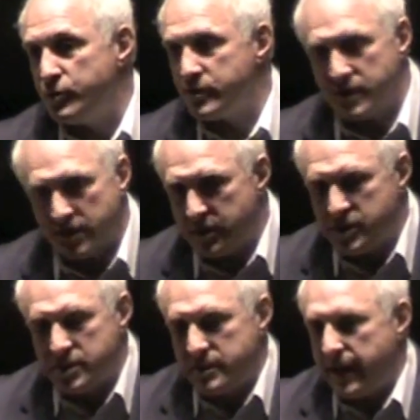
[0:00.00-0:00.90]
because they're
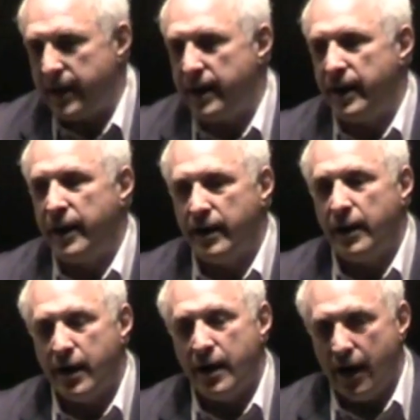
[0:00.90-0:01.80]
just taking in,
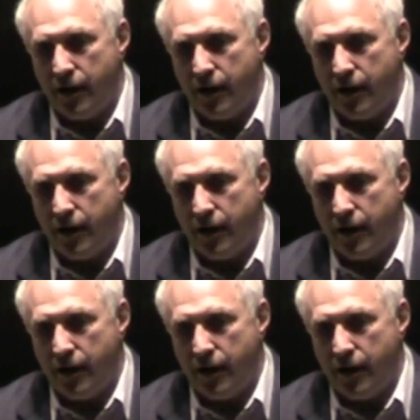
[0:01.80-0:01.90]
and